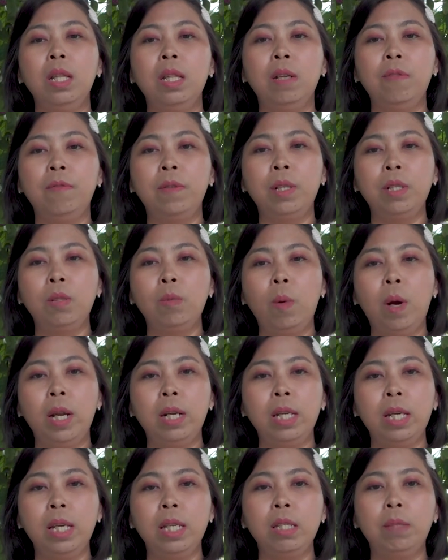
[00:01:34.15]
The first
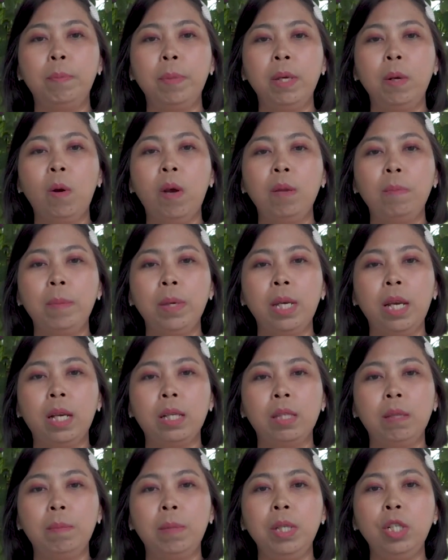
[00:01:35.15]
one is PYP
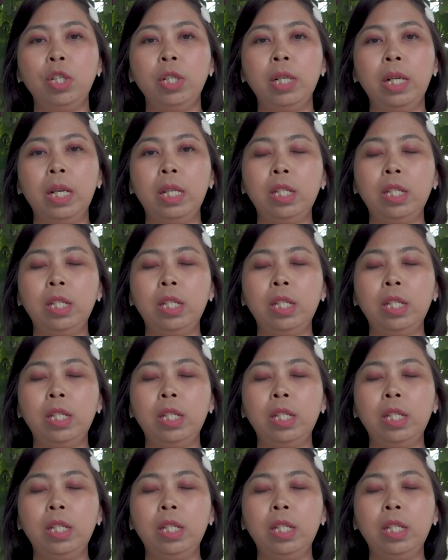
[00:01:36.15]
Exhibition